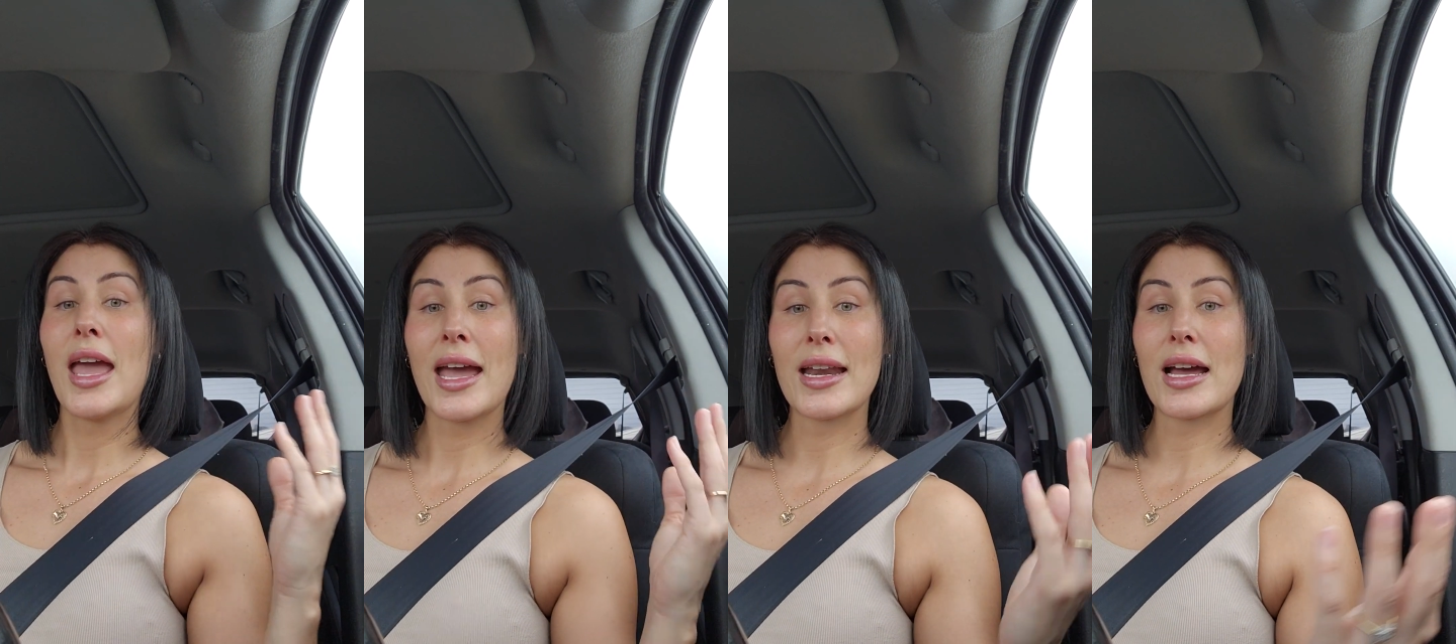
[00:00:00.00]

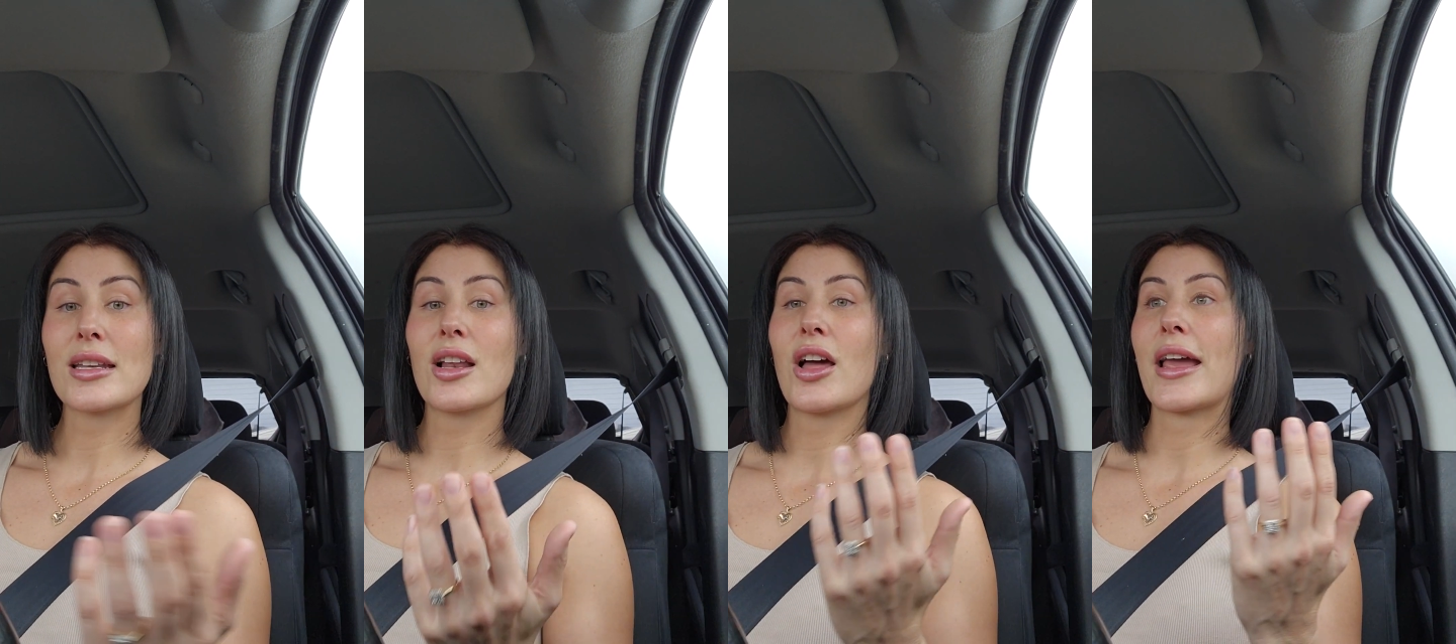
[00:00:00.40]
an
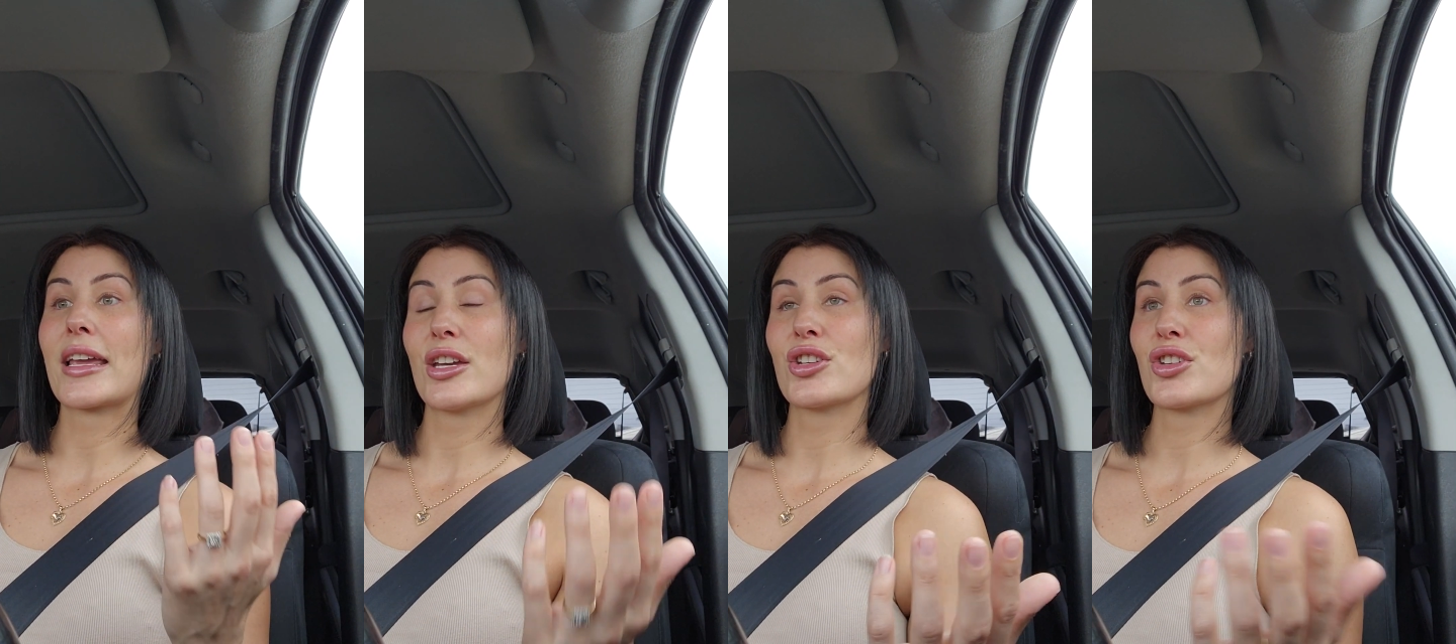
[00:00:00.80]

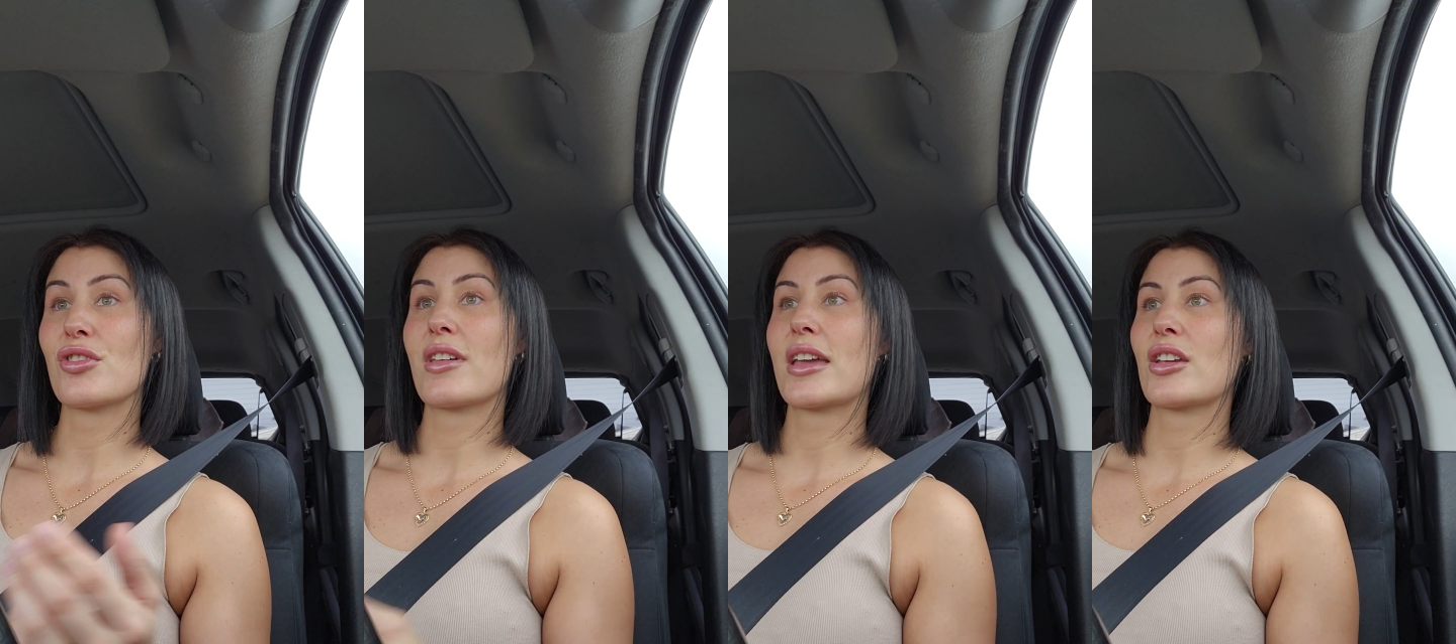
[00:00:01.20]
underlying
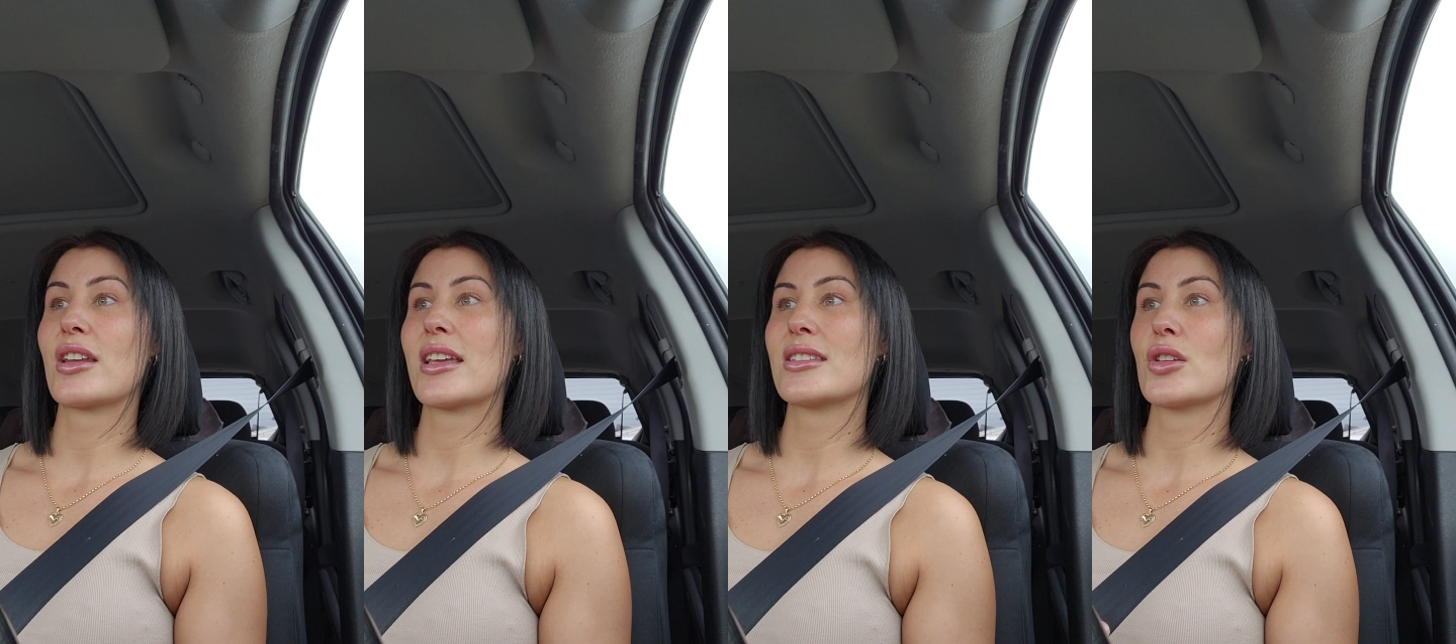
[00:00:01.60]
issue that you
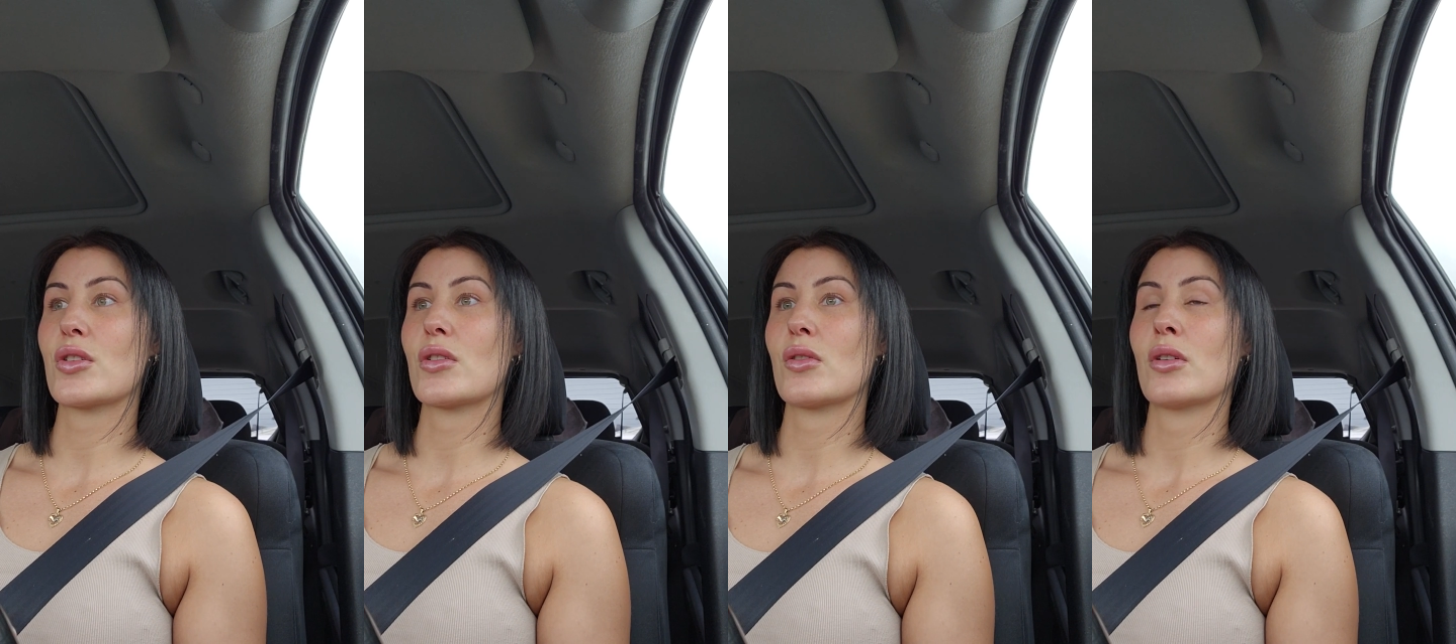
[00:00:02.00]
need
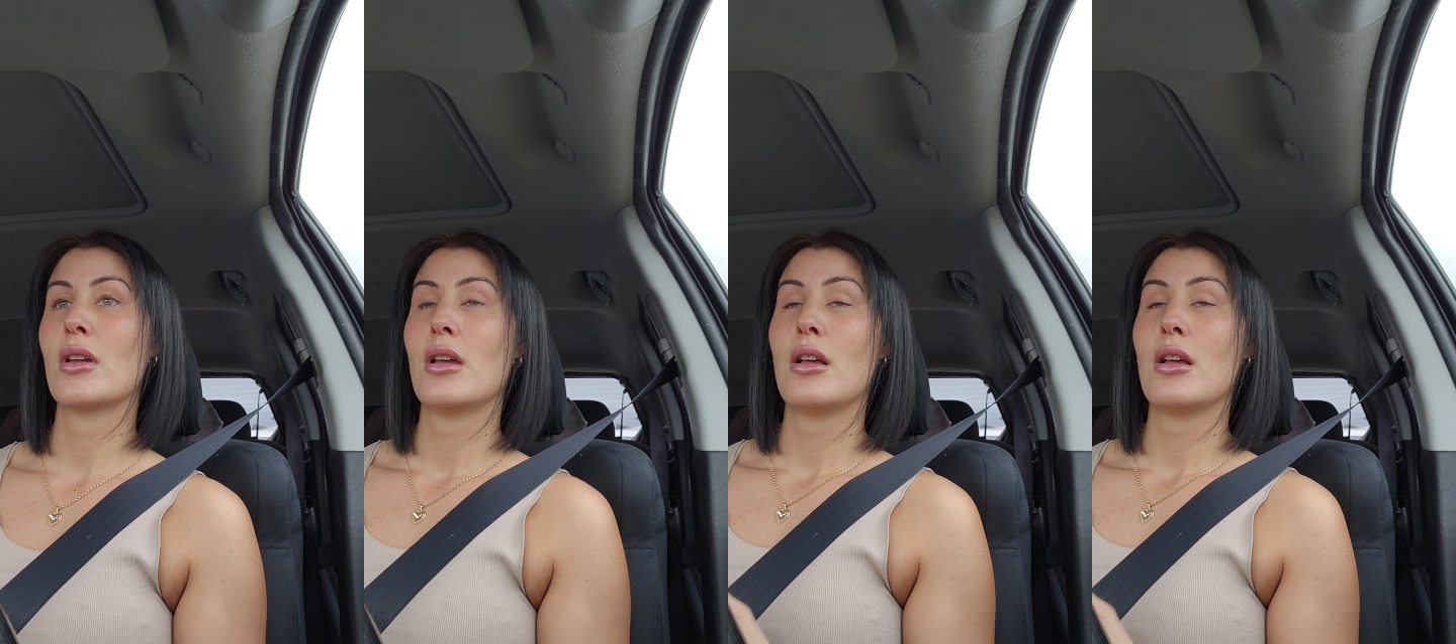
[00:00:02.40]
to